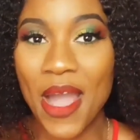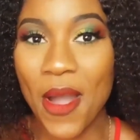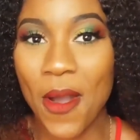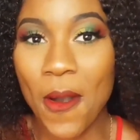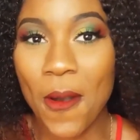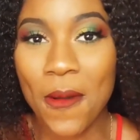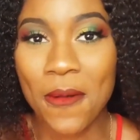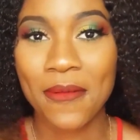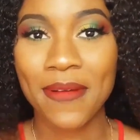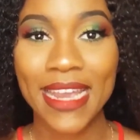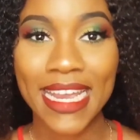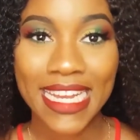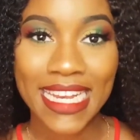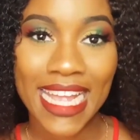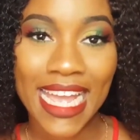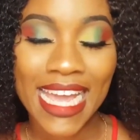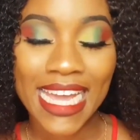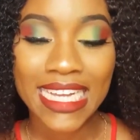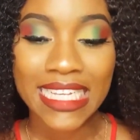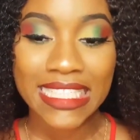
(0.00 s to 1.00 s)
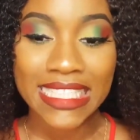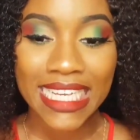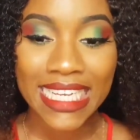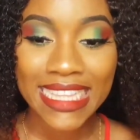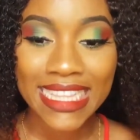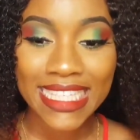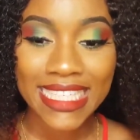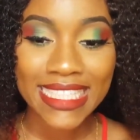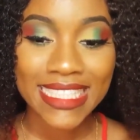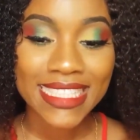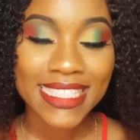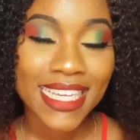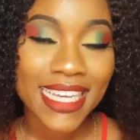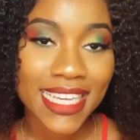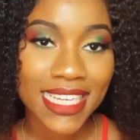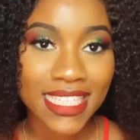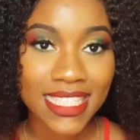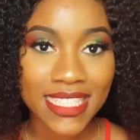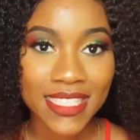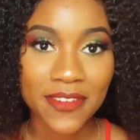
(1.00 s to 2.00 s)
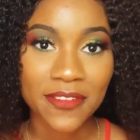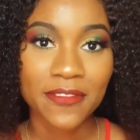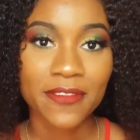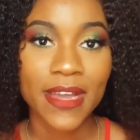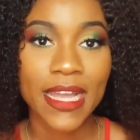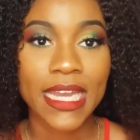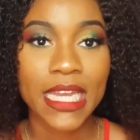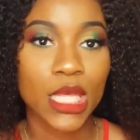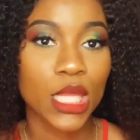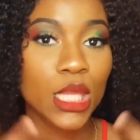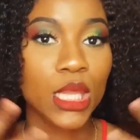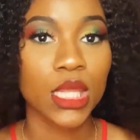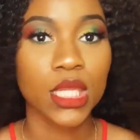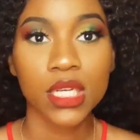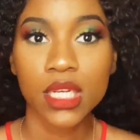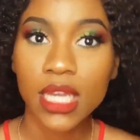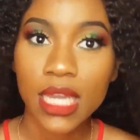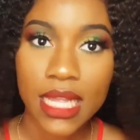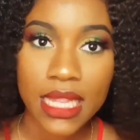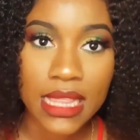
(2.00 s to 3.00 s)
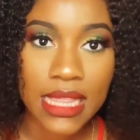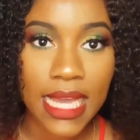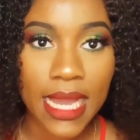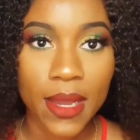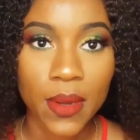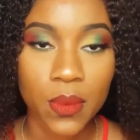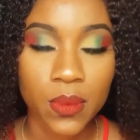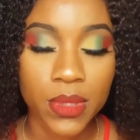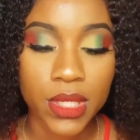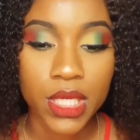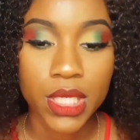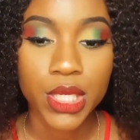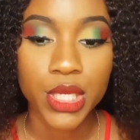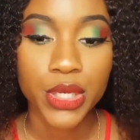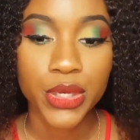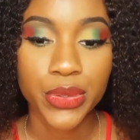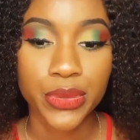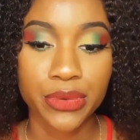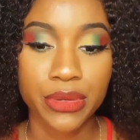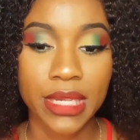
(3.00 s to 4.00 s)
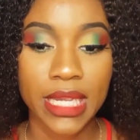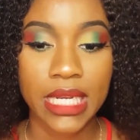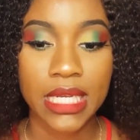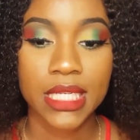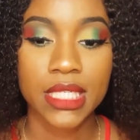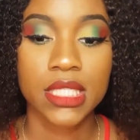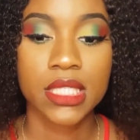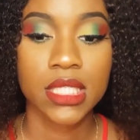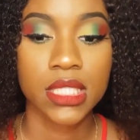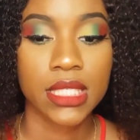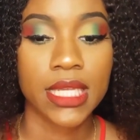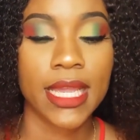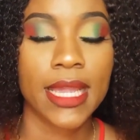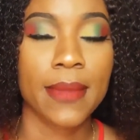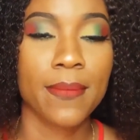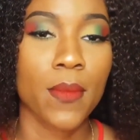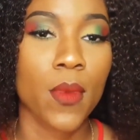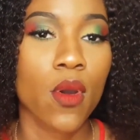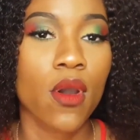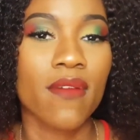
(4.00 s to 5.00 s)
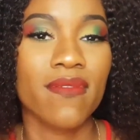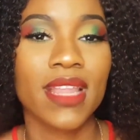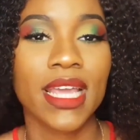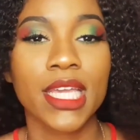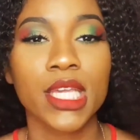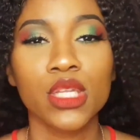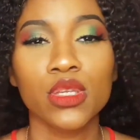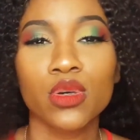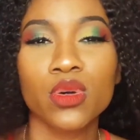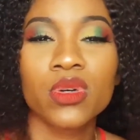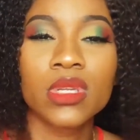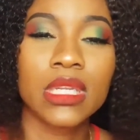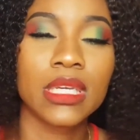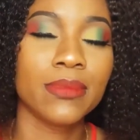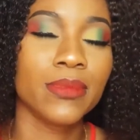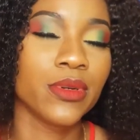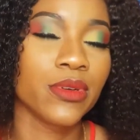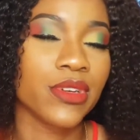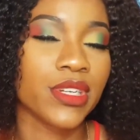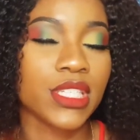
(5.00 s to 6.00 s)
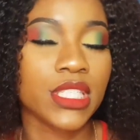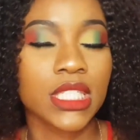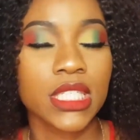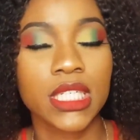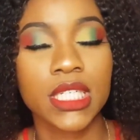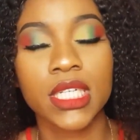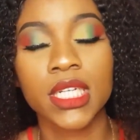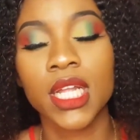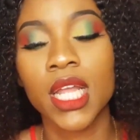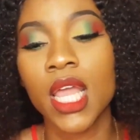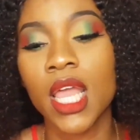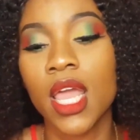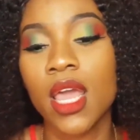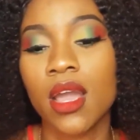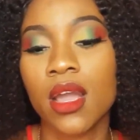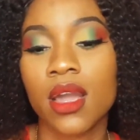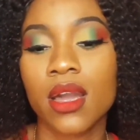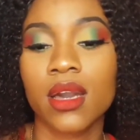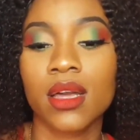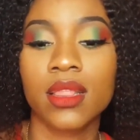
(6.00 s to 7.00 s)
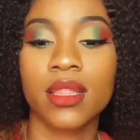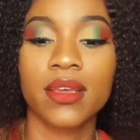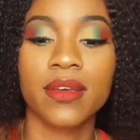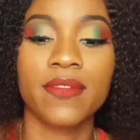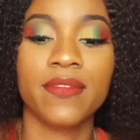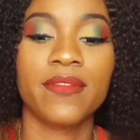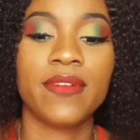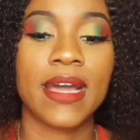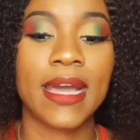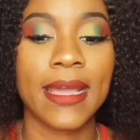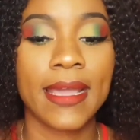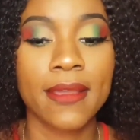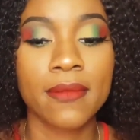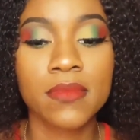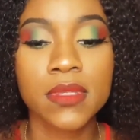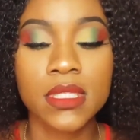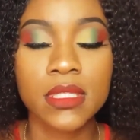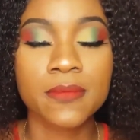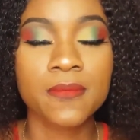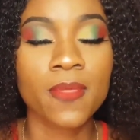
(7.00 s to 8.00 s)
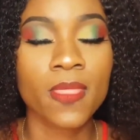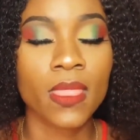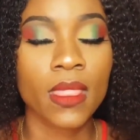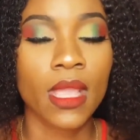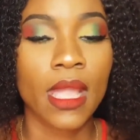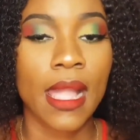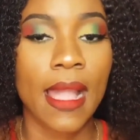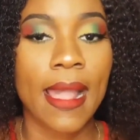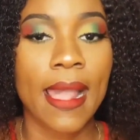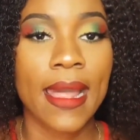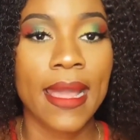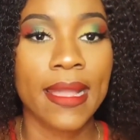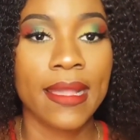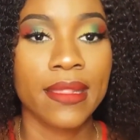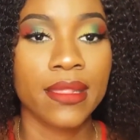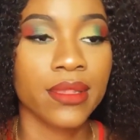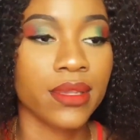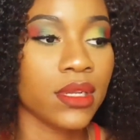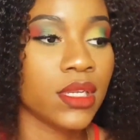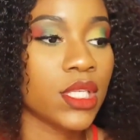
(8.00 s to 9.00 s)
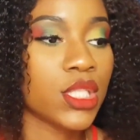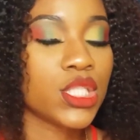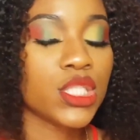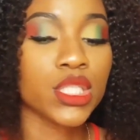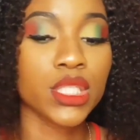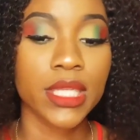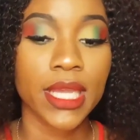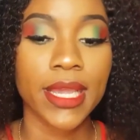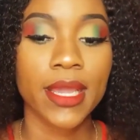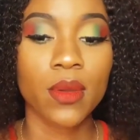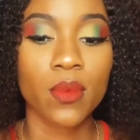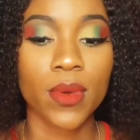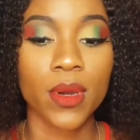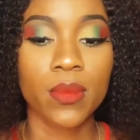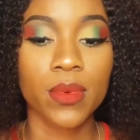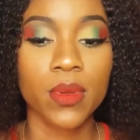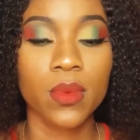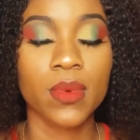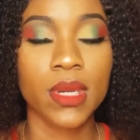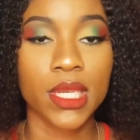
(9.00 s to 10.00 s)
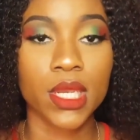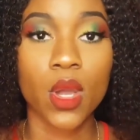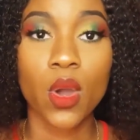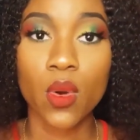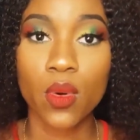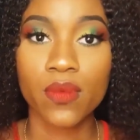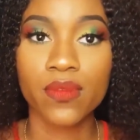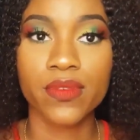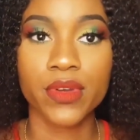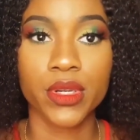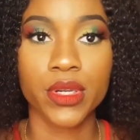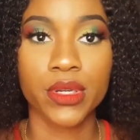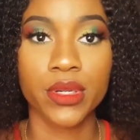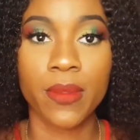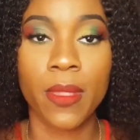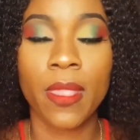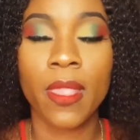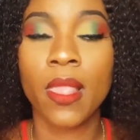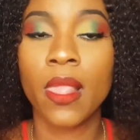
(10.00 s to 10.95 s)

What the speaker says: Alright guys, and this is the final look that we created today, more of like, you know, liberation color vibes. And today what we went over,